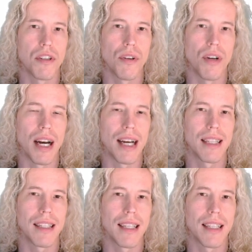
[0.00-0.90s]
so I'll
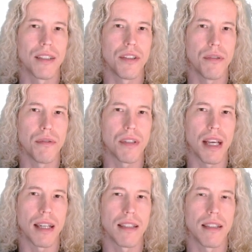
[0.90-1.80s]
click Use
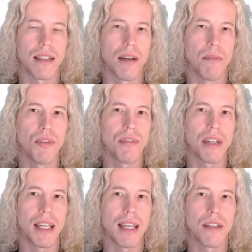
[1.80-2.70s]
Text and move
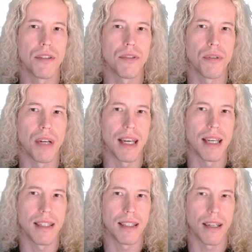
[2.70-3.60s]
ahead to
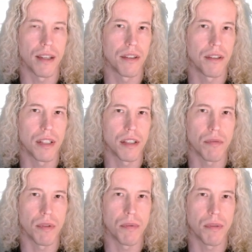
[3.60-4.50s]
add another
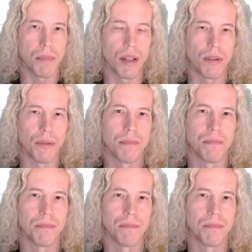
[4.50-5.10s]
description below.